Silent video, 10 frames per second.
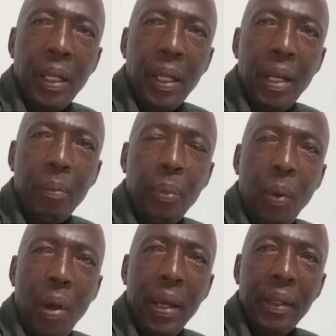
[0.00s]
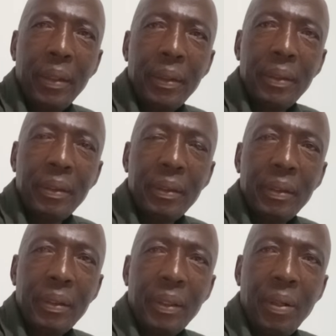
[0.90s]
employ
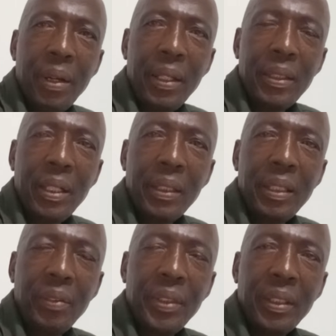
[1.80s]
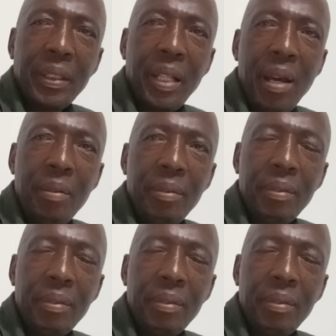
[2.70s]
correctional services staff